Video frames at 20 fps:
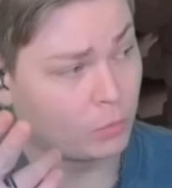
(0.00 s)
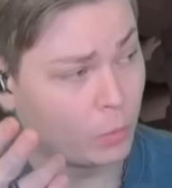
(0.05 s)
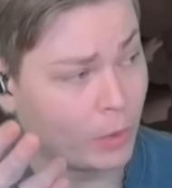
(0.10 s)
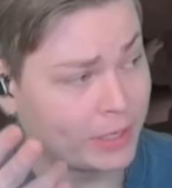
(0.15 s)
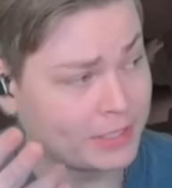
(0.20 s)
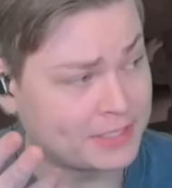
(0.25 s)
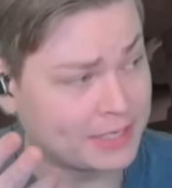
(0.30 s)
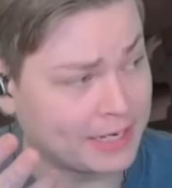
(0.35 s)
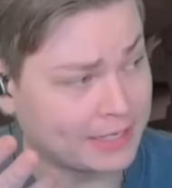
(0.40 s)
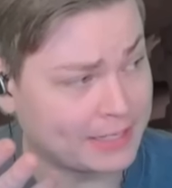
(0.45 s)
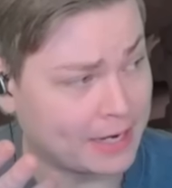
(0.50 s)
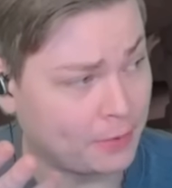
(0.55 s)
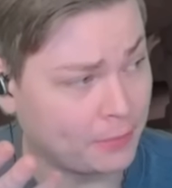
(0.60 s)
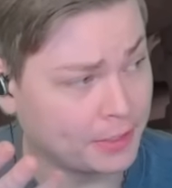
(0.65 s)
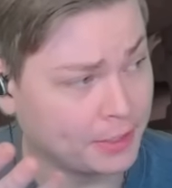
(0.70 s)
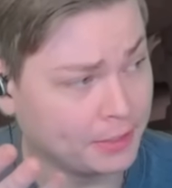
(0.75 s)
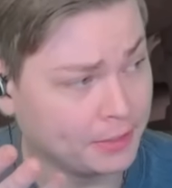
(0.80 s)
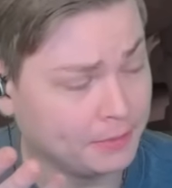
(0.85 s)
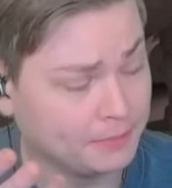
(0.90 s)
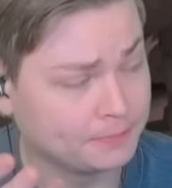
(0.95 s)
Ways to get down
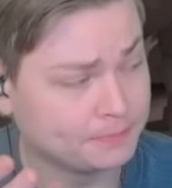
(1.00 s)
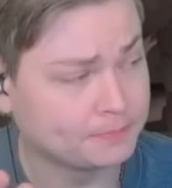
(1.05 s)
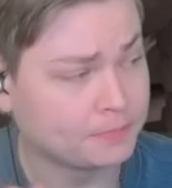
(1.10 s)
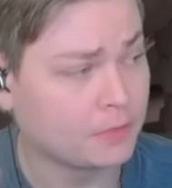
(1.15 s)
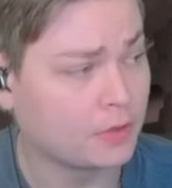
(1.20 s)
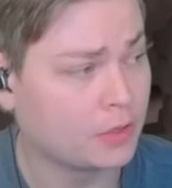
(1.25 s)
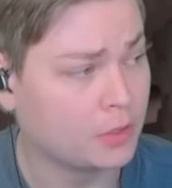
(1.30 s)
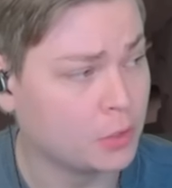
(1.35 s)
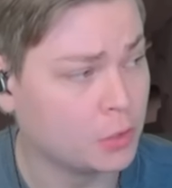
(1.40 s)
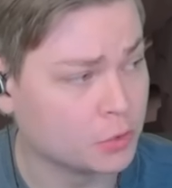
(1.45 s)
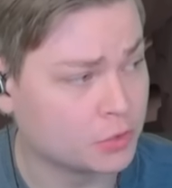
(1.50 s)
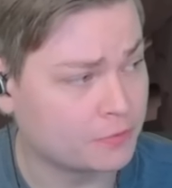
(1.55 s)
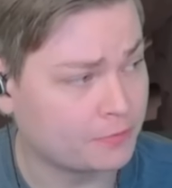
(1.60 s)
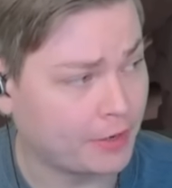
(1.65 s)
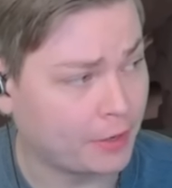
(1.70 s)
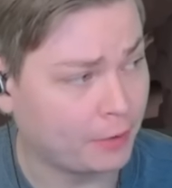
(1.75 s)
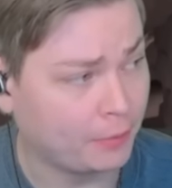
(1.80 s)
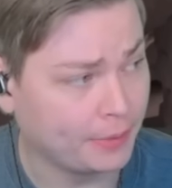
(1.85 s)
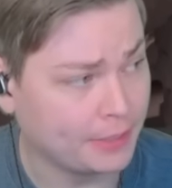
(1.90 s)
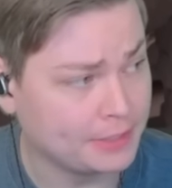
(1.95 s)
here? Use
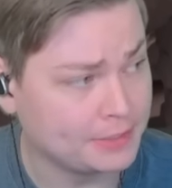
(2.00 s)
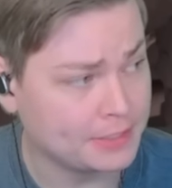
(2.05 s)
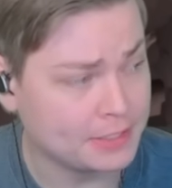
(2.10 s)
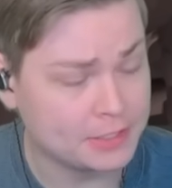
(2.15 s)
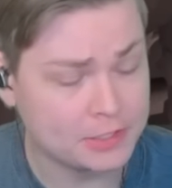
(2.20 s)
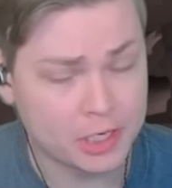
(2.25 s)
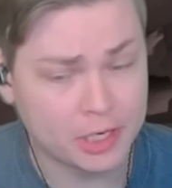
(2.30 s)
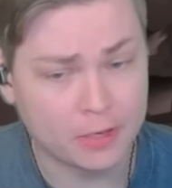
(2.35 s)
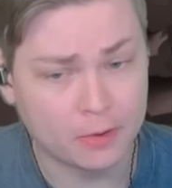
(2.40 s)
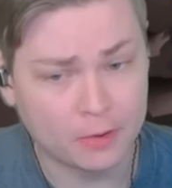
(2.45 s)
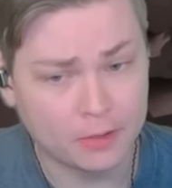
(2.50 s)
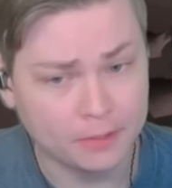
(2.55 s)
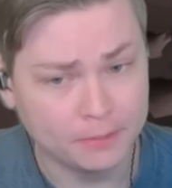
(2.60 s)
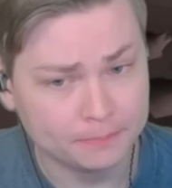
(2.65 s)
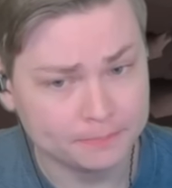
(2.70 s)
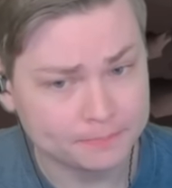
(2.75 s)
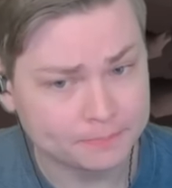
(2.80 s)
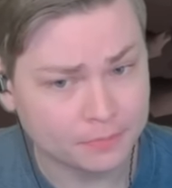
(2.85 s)
Fair Ring DJR.